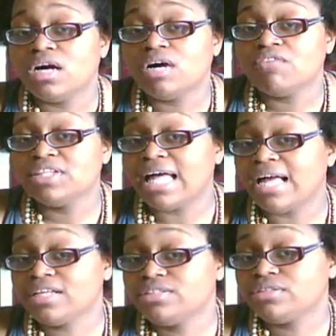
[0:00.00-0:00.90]

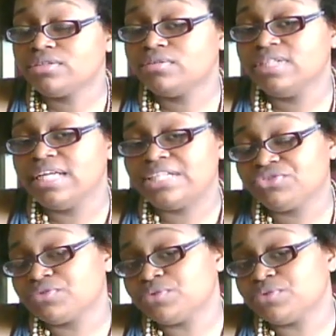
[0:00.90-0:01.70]
Relaxed or Natural